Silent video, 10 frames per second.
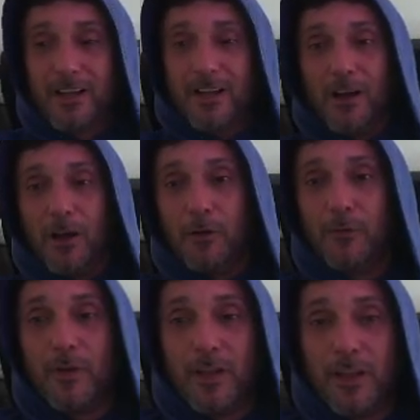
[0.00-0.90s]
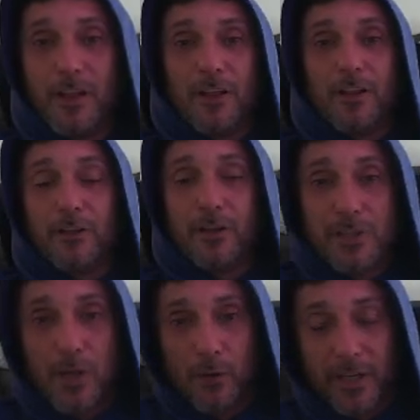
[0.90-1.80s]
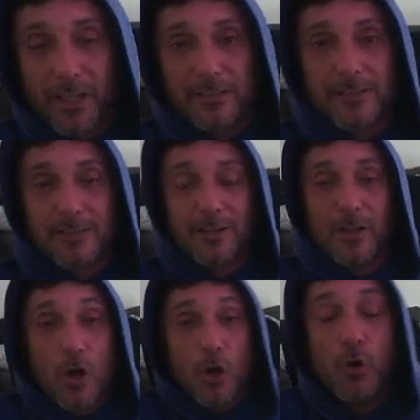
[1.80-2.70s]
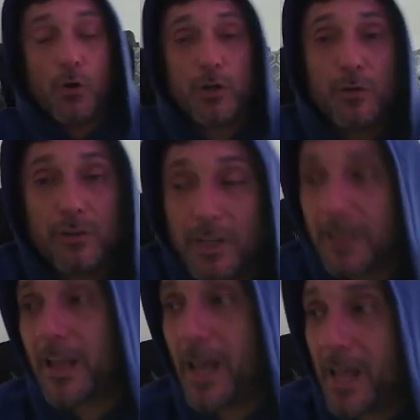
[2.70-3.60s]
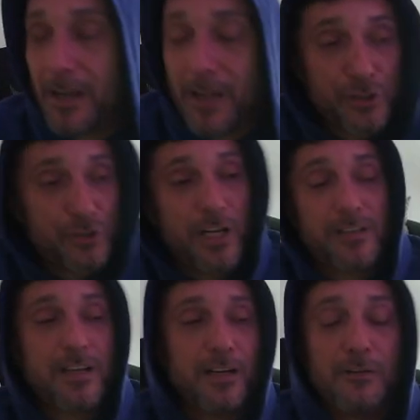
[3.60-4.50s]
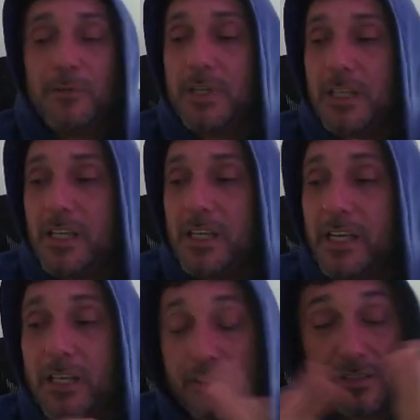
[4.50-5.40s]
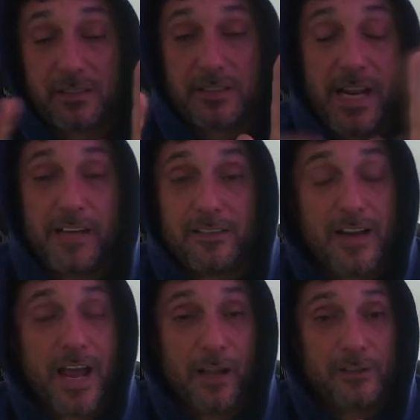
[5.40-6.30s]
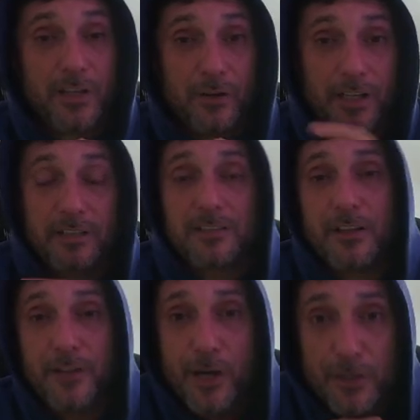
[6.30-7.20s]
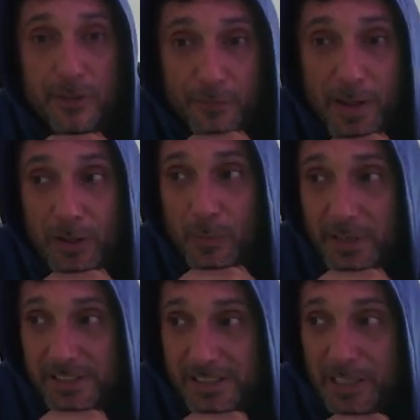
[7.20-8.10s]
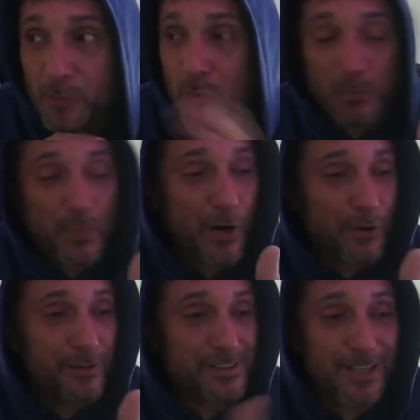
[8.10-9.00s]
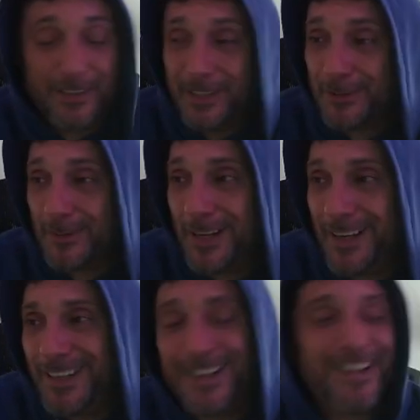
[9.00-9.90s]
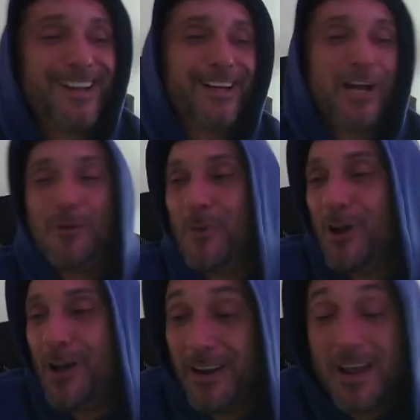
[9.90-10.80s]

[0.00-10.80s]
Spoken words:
of the tokens. Who do you think had a shit ton of VE staked Nile tokens? Their development team, who's partners on this, right? Come on.